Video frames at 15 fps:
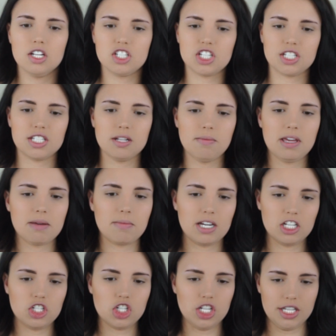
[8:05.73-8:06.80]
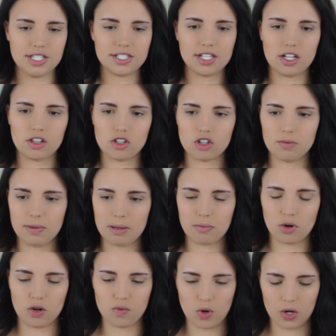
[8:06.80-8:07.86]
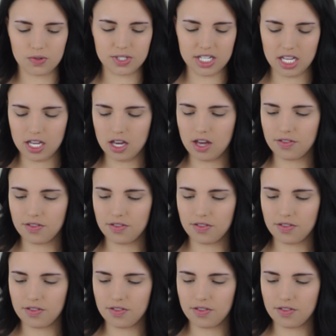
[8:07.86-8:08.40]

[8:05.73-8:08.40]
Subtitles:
just to make my cheeks a little bit more rosy.